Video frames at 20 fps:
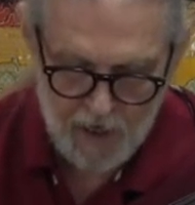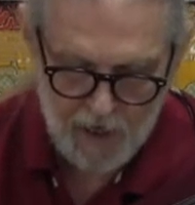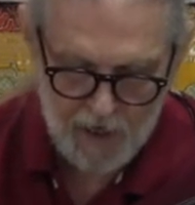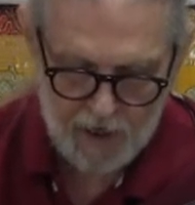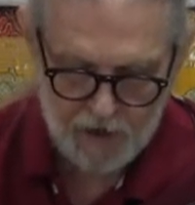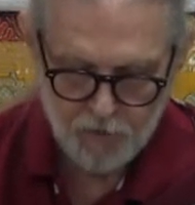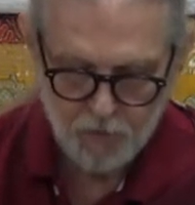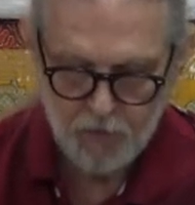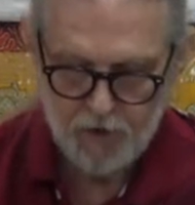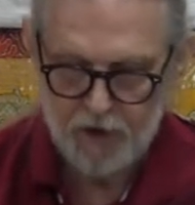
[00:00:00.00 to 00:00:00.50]

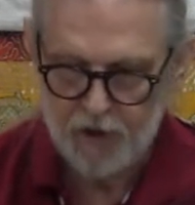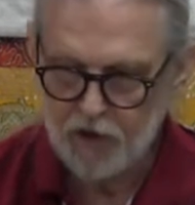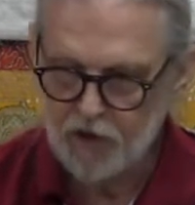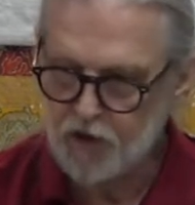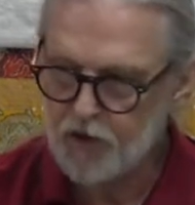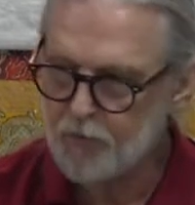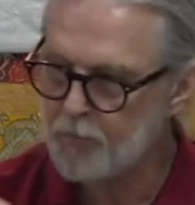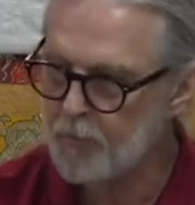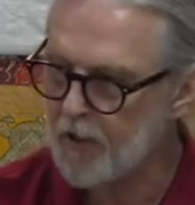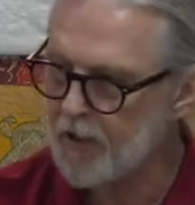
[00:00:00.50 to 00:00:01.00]
as we
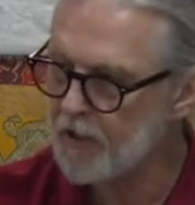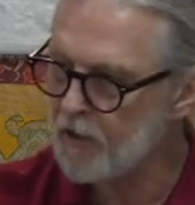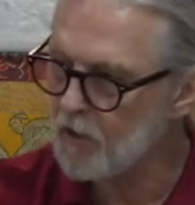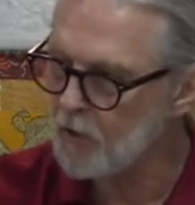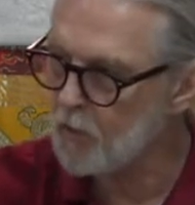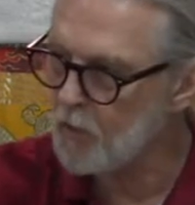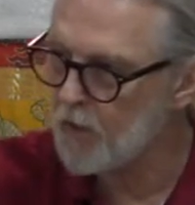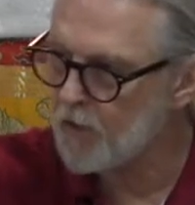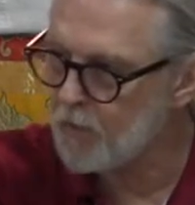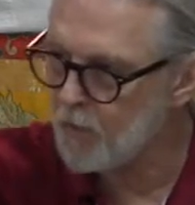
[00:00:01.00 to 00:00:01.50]

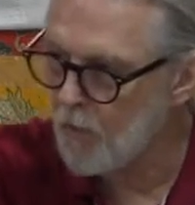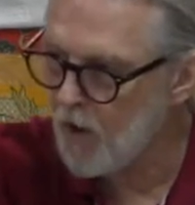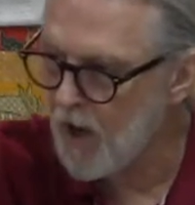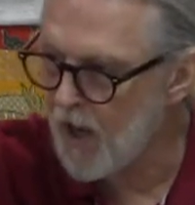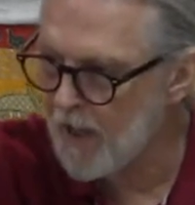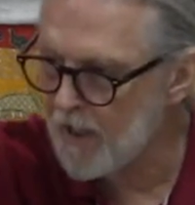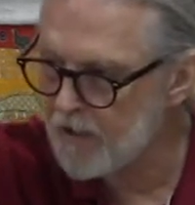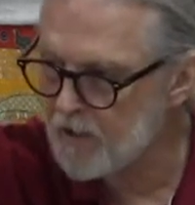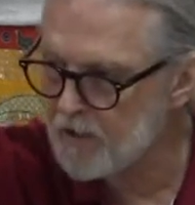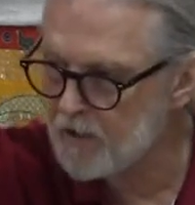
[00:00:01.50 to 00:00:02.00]
sprinkle with
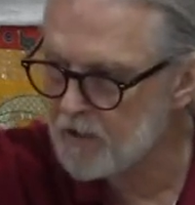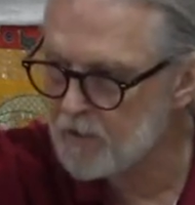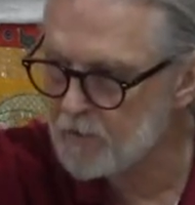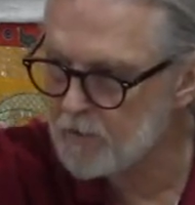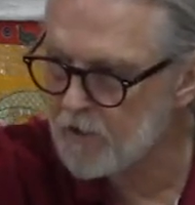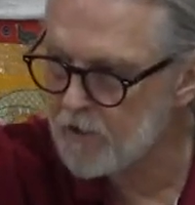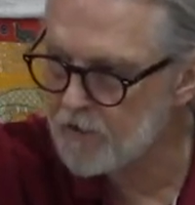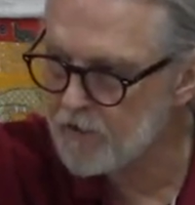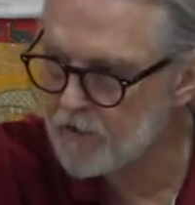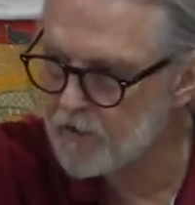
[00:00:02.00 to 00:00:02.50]
water
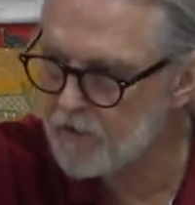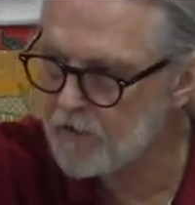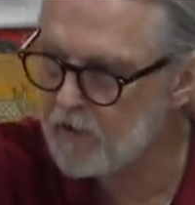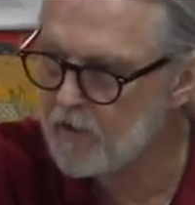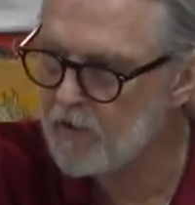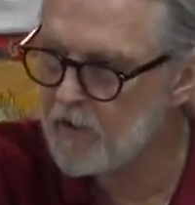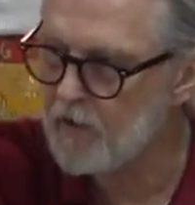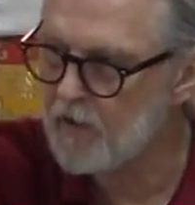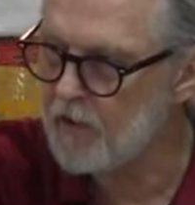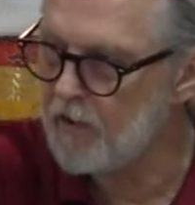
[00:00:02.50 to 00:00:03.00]
with
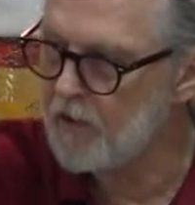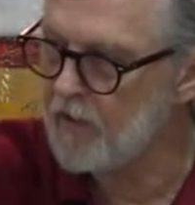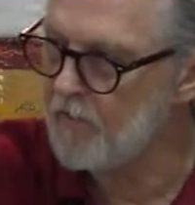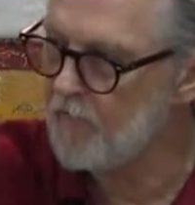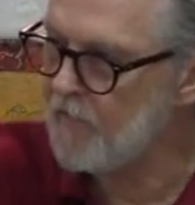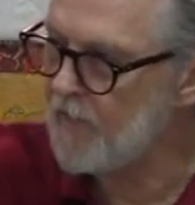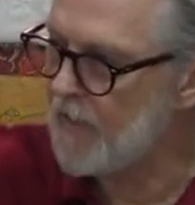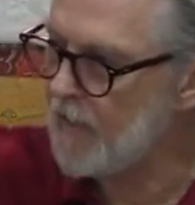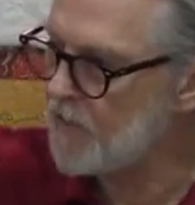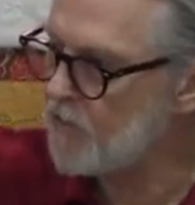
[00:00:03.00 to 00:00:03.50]

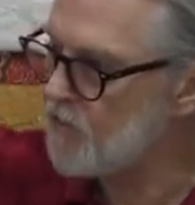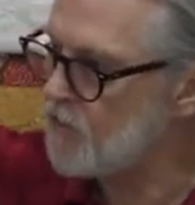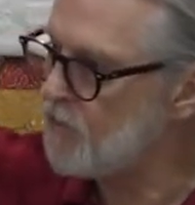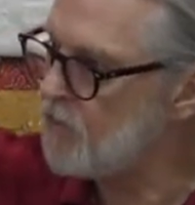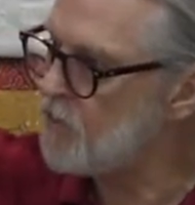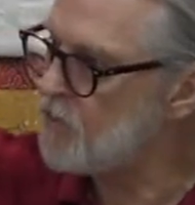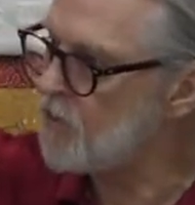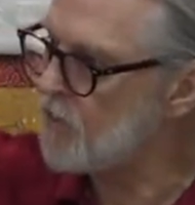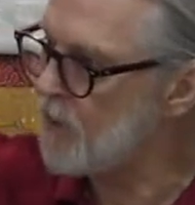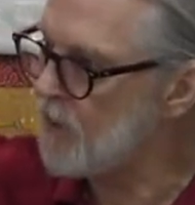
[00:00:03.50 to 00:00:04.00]
the vase.
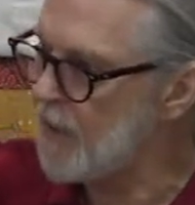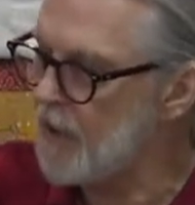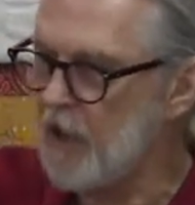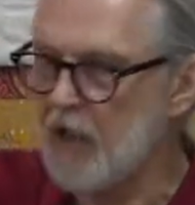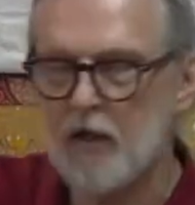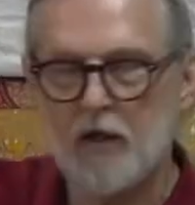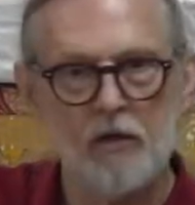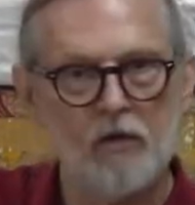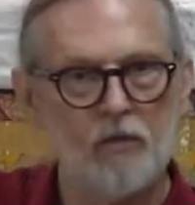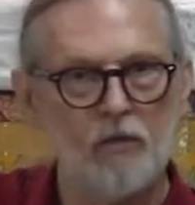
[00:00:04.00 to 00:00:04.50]

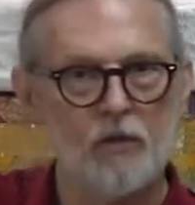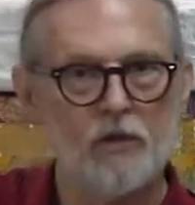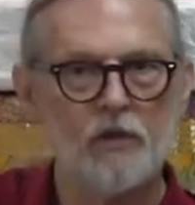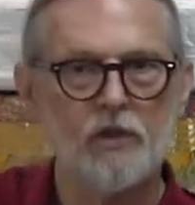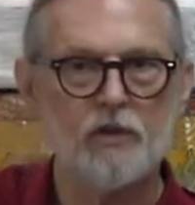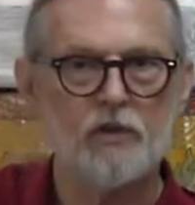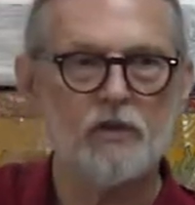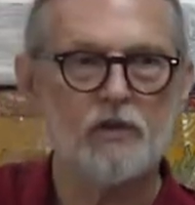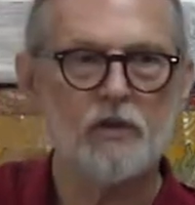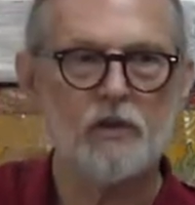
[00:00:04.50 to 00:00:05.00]
Usually we
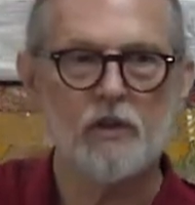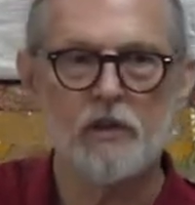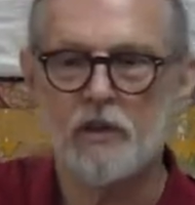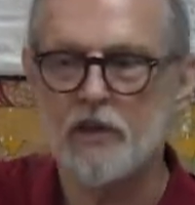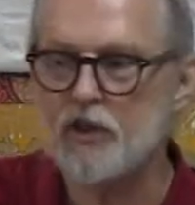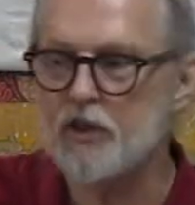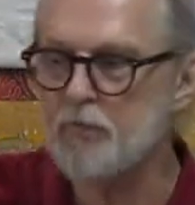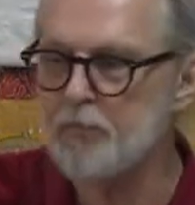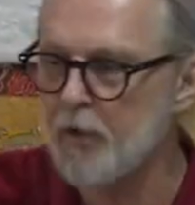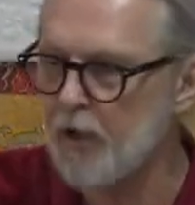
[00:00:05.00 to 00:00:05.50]
just
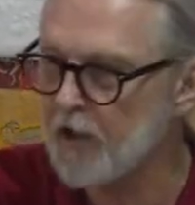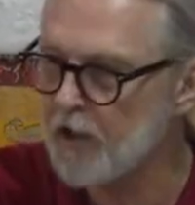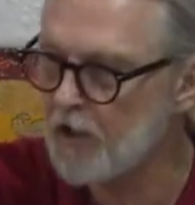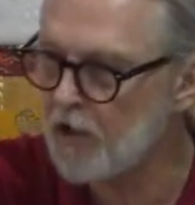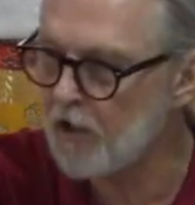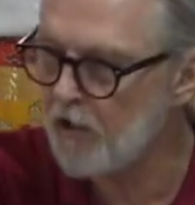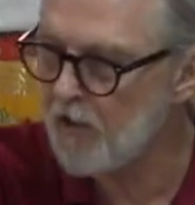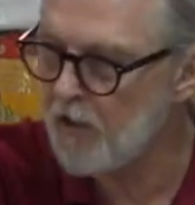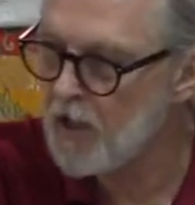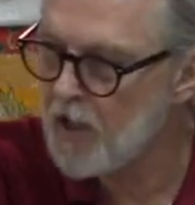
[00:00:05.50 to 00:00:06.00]

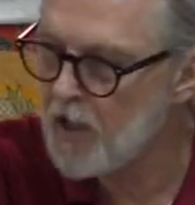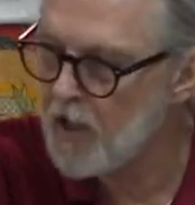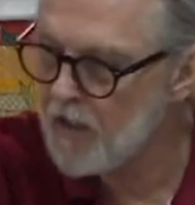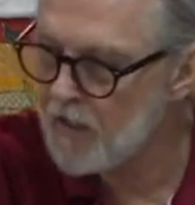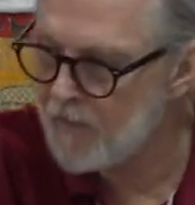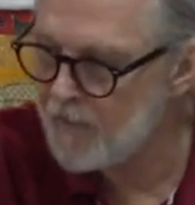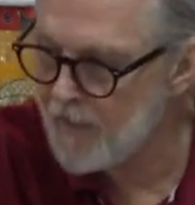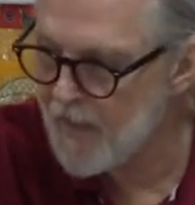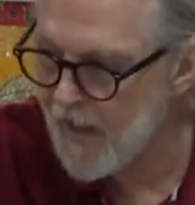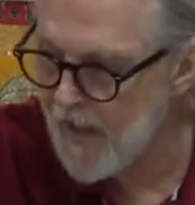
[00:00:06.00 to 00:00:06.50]
sprinkle
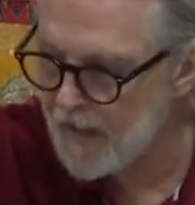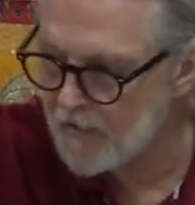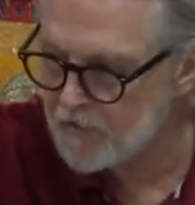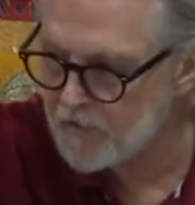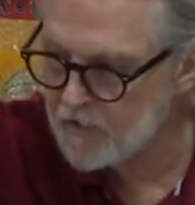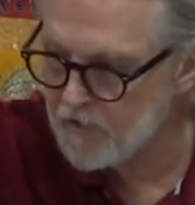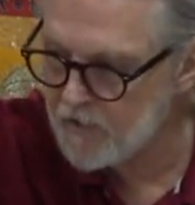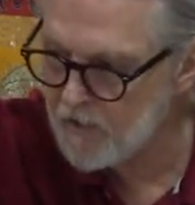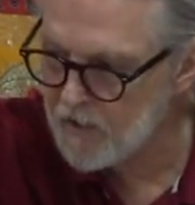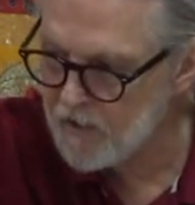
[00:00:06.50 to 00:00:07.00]

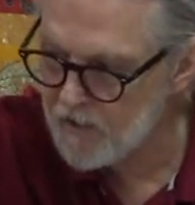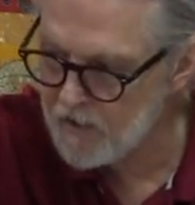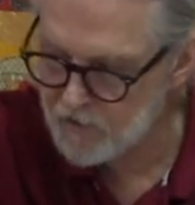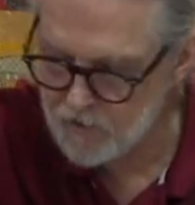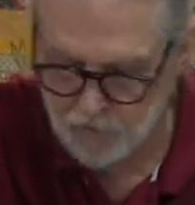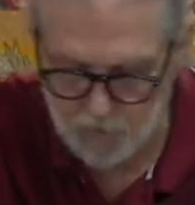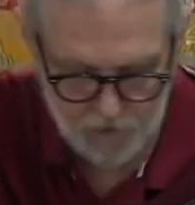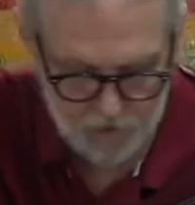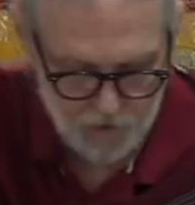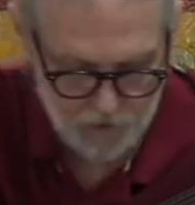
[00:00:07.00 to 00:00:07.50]
that
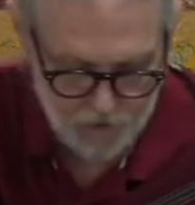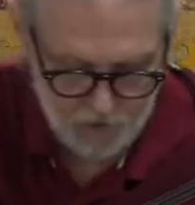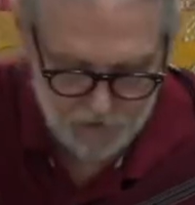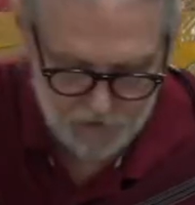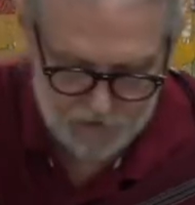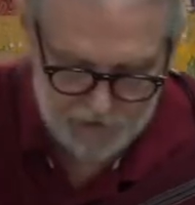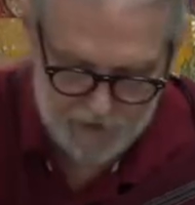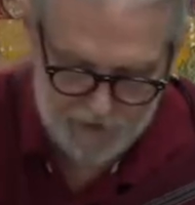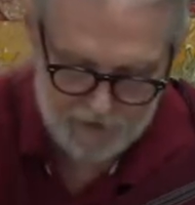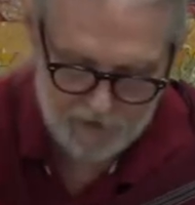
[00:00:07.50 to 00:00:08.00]
as we
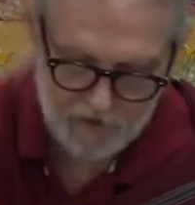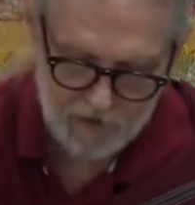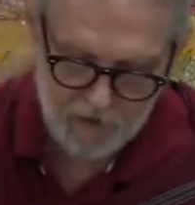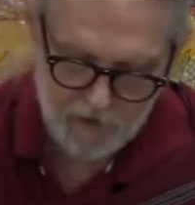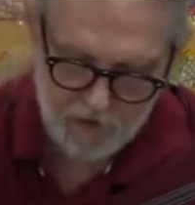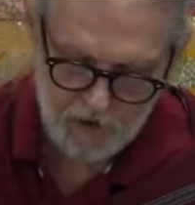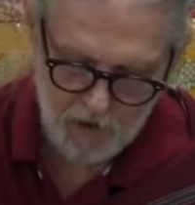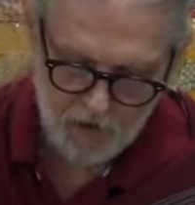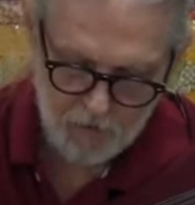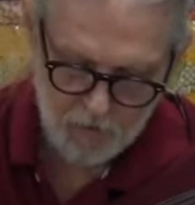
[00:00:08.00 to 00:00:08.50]
cite
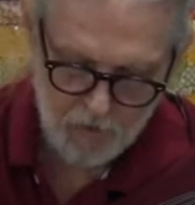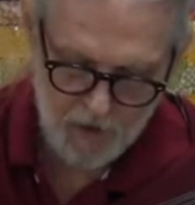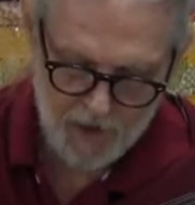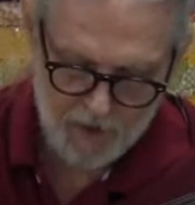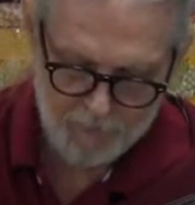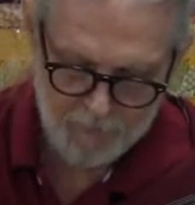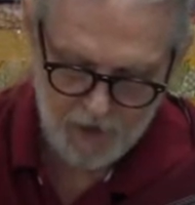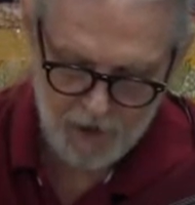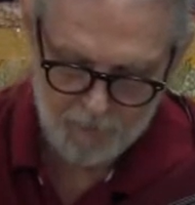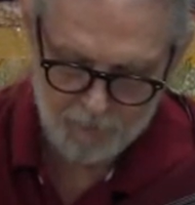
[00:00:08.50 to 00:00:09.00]

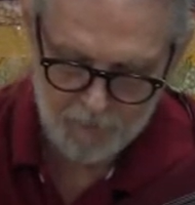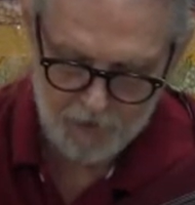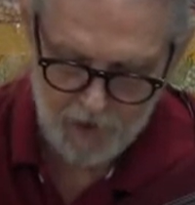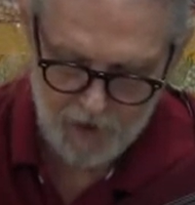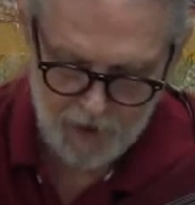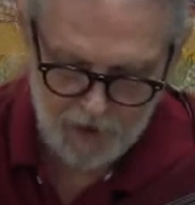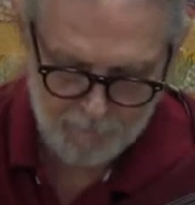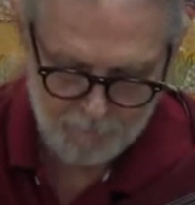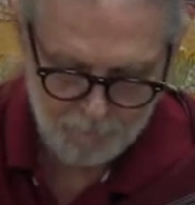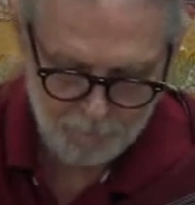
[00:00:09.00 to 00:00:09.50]
Ram, Yam,
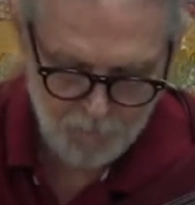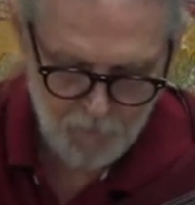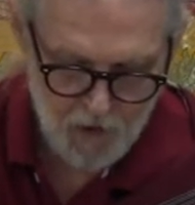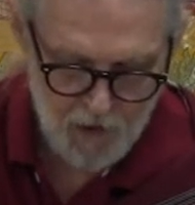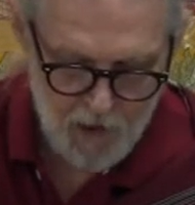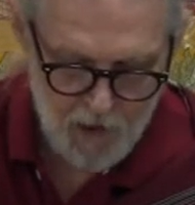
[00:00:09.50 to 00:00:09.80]
Kam.